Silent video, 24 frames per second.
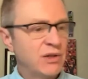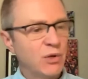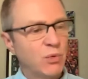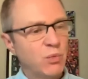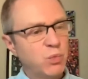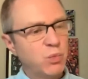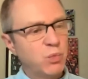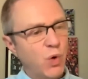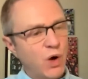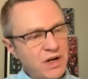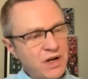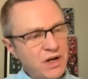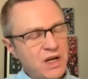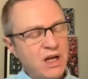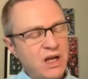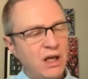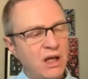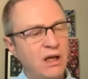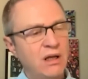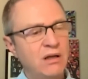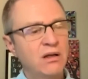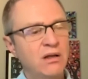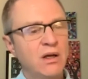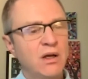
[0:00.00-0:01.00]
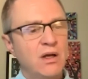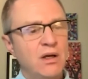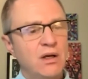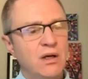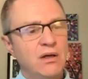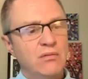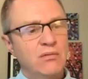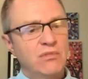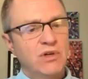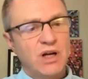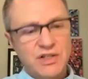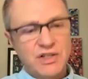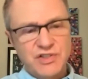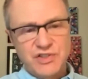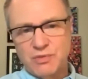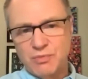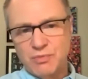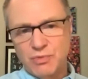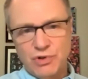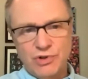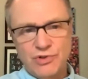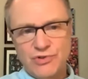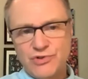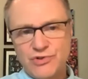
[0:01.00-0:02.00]
the one hand,
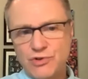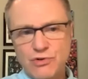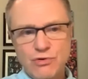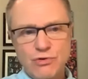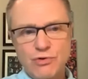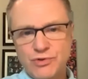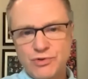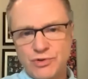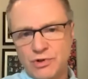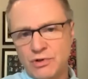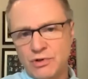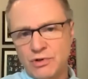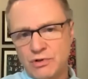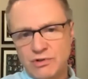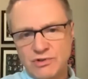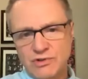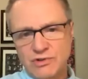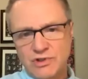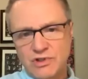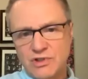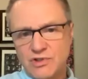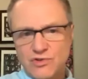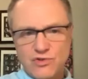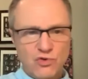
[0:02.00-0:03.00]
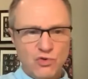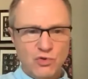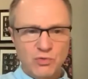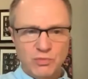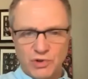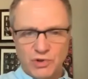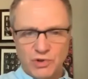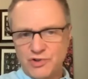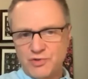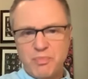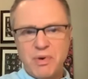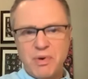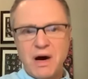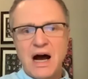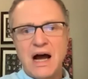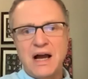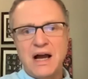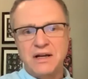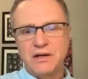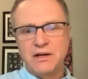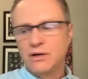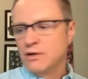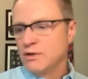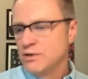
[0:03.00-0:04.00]
customers, users, consumers,
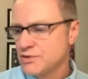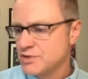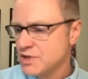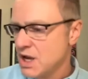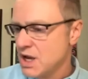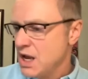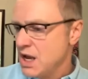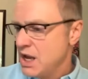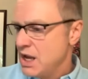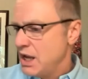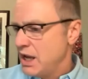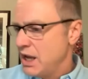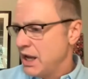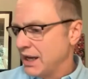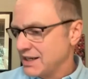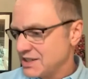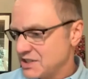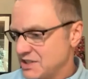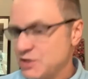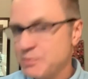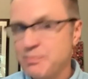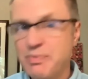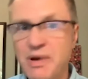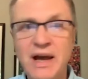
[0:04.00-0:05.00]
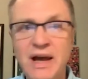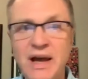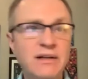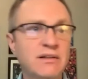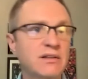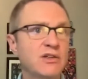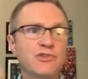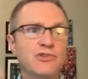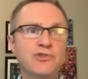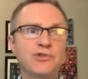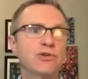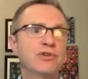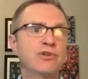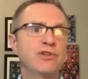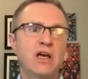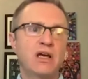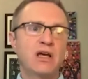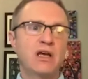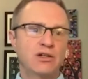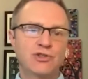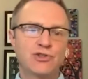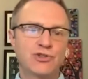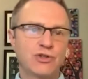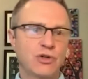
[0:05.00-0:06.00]
buyers expect, as your
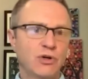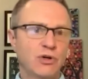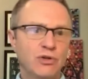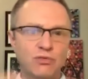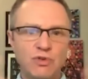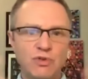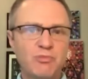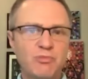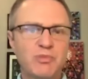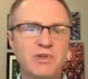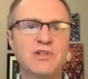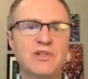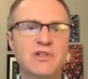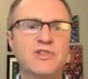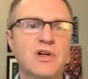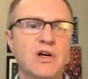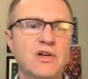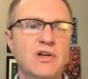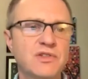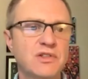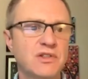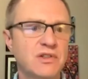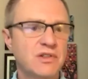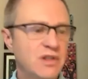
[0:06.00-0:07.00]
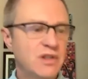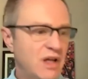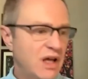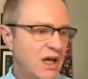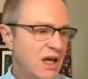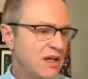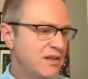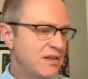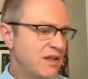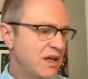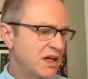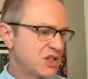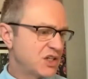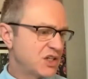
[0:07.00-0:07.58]
data showed, and we've been discussing today, they